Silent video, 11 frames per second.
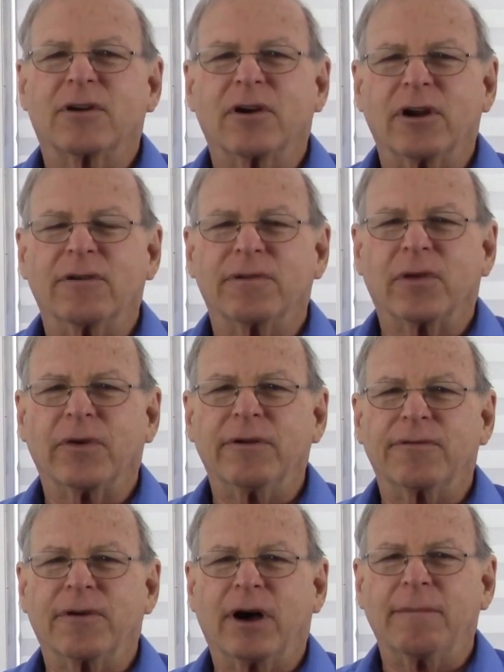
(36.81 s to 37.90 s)
current flowing
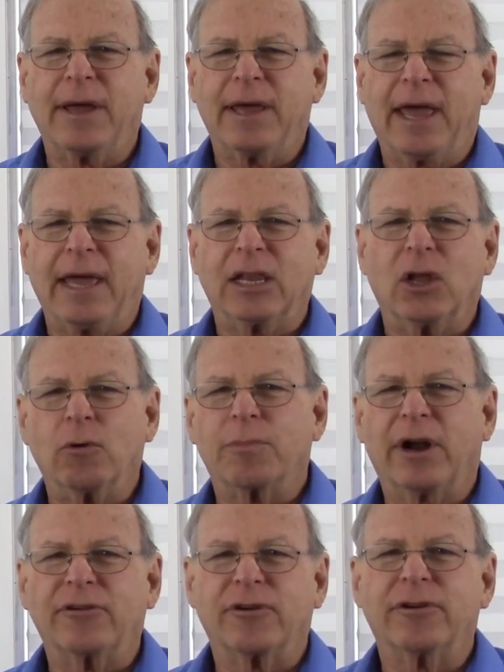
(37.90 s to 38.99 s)
from a low
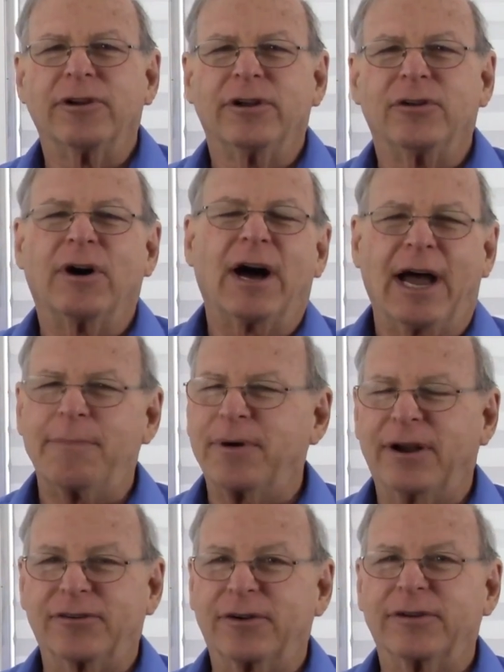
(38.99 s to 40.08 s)
pressure to a high
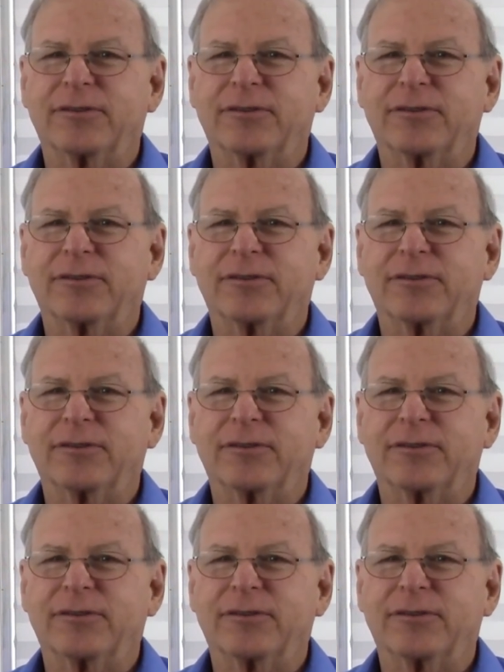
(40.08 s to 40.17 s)
pressure.